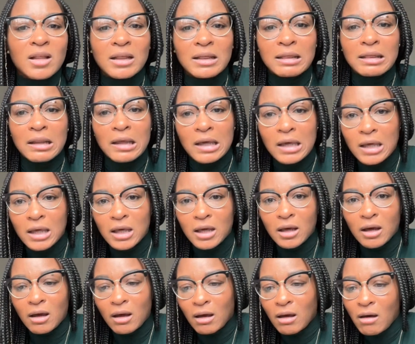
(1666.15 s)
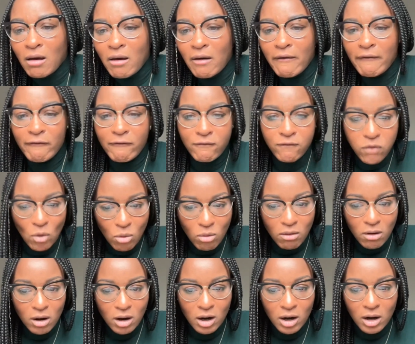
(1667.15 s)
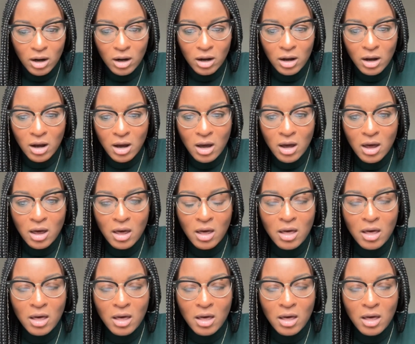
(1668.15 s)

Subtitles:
link for,